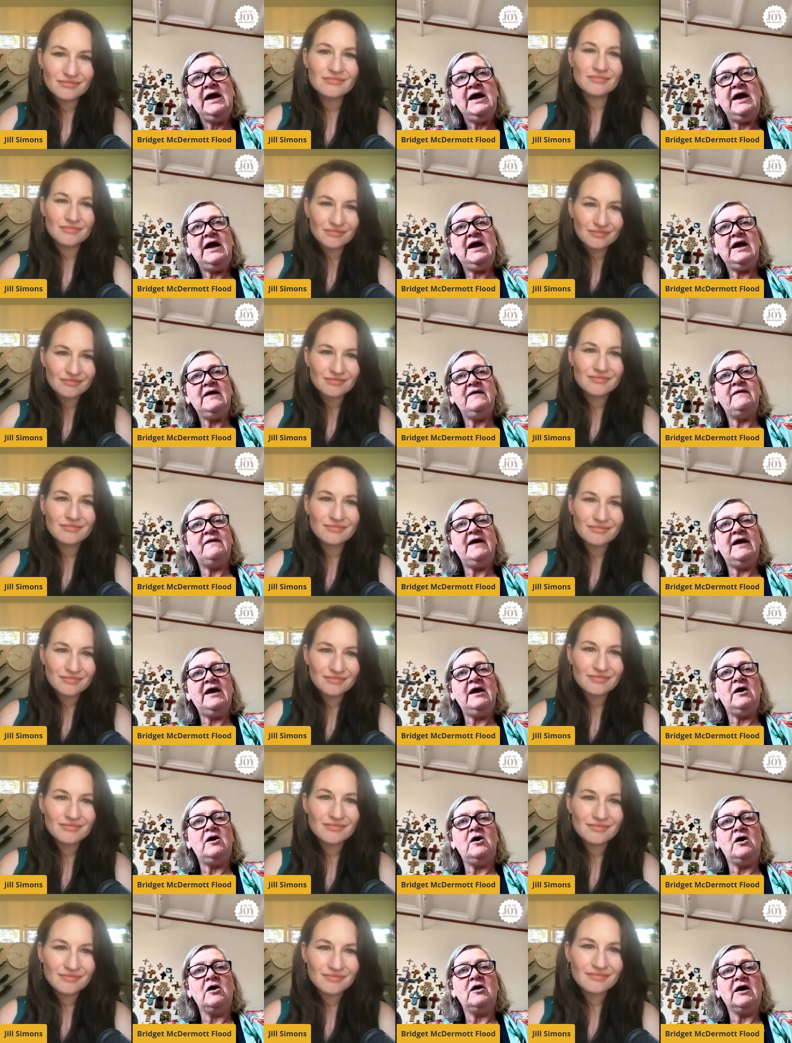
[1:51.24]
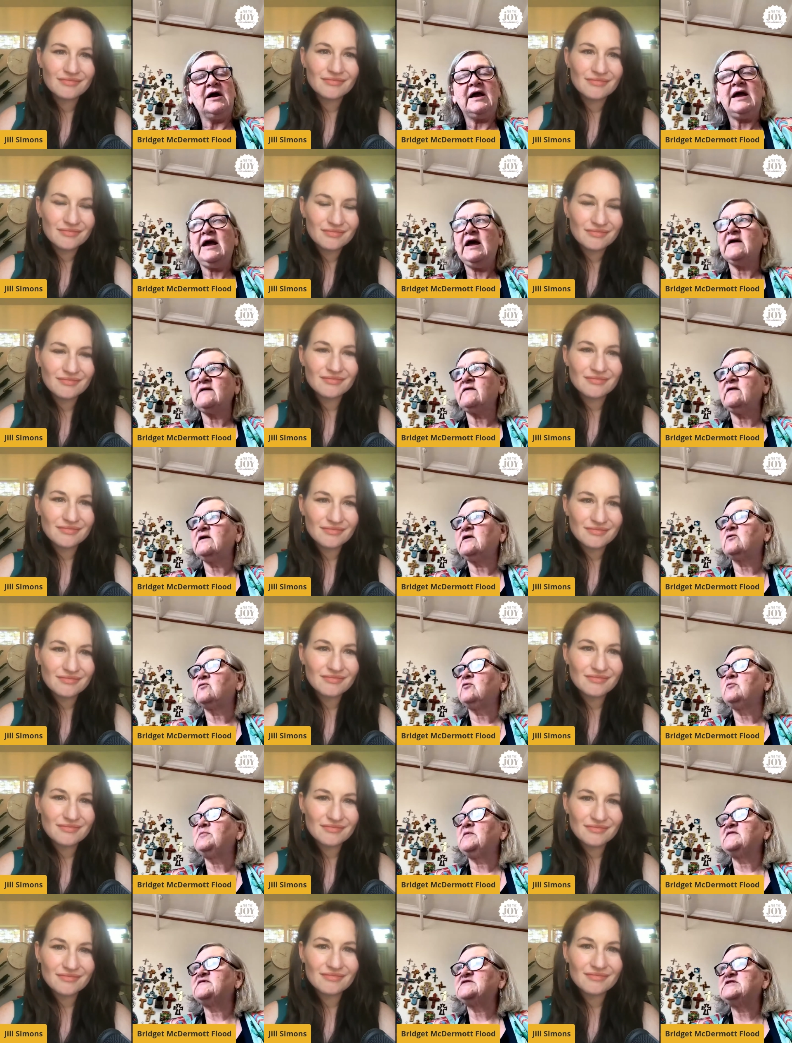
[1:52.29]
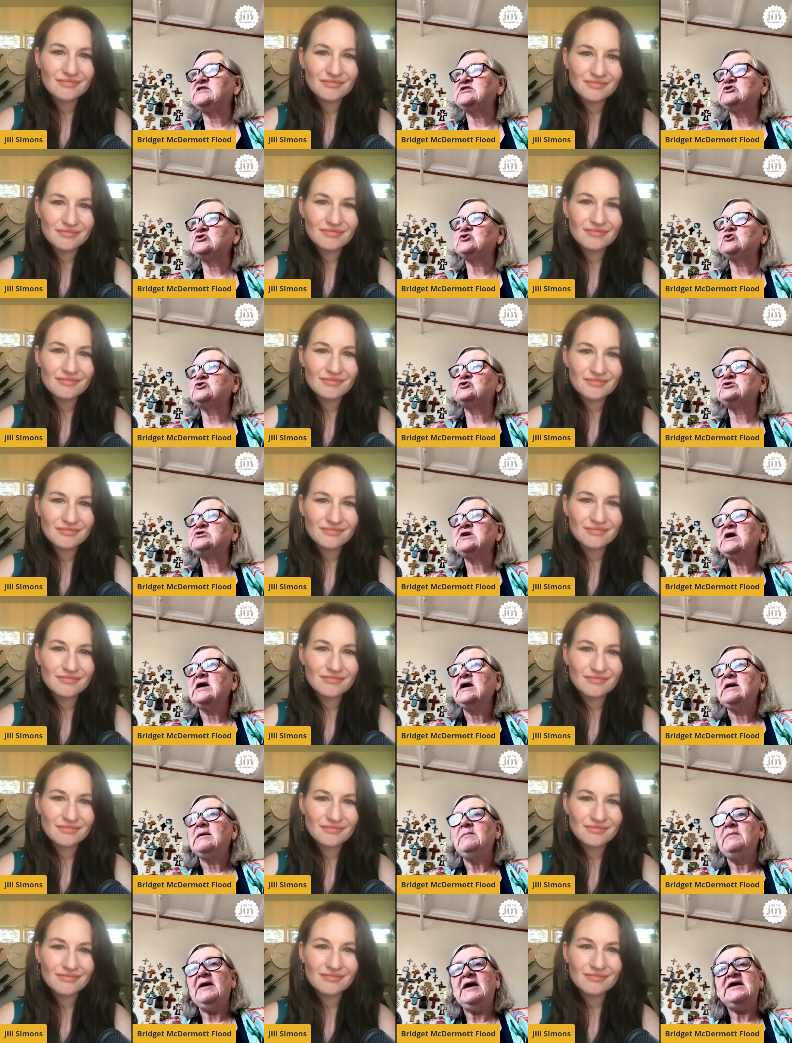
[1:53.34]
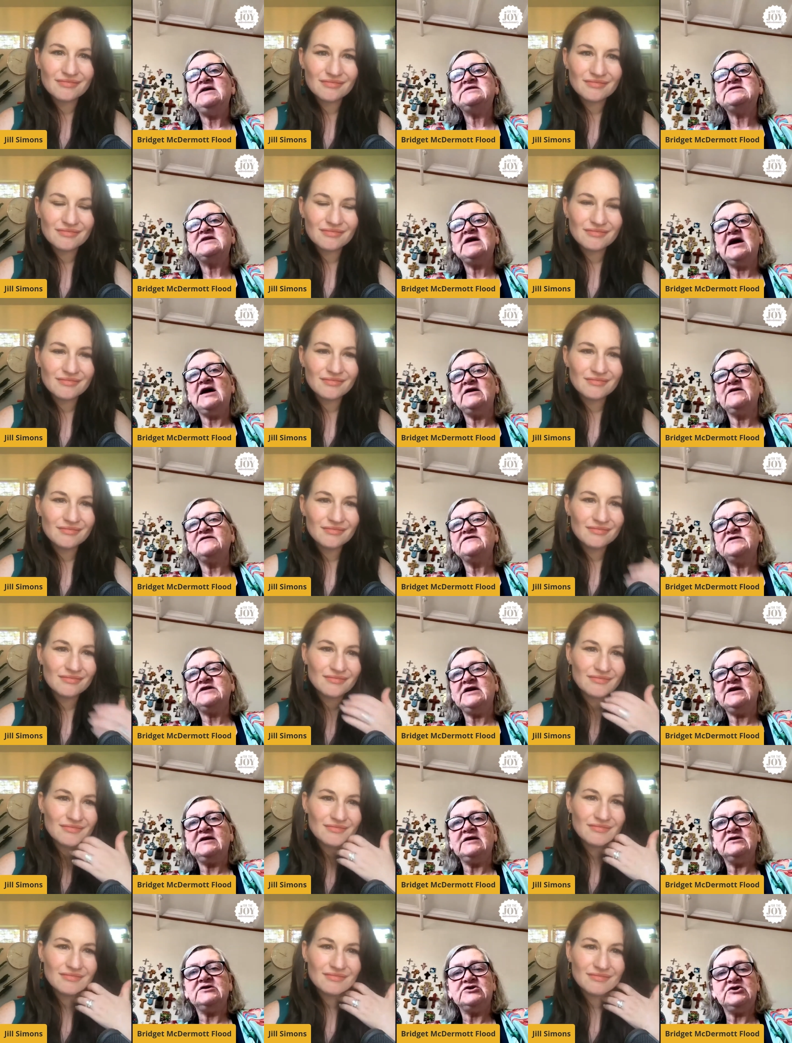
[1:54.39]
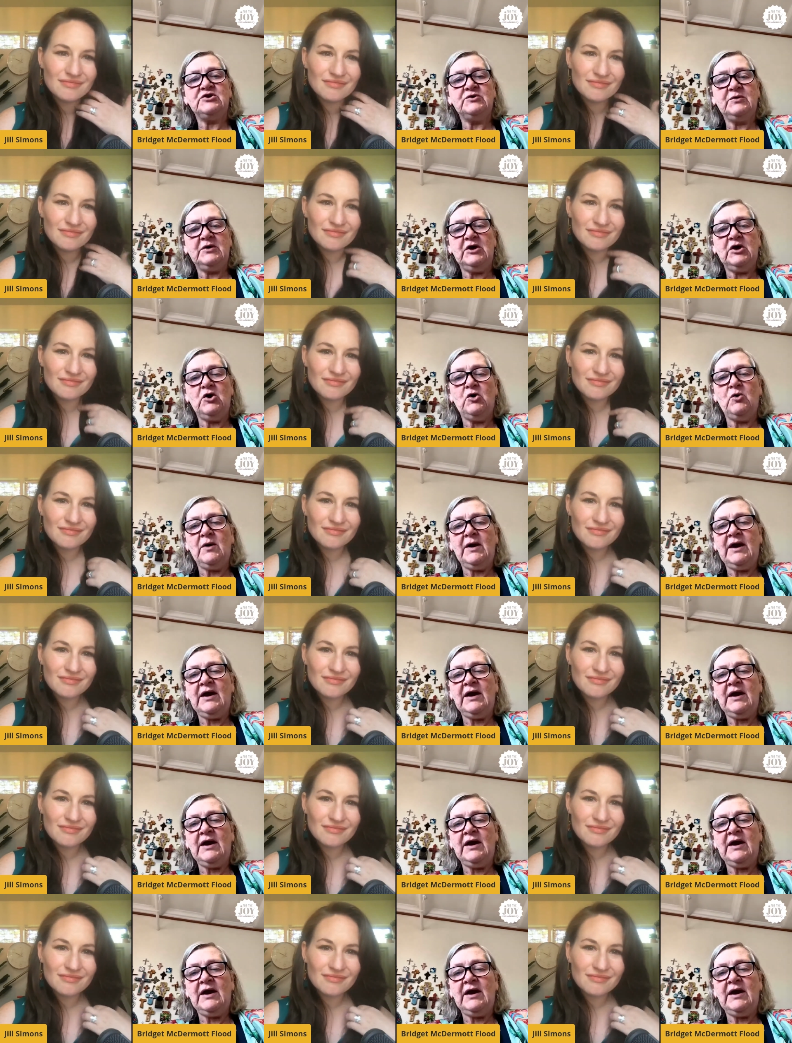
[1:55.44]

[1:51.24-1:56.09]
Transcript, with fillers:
Speaker 1: and they are a Catholic group of sisters based out of San Antonio.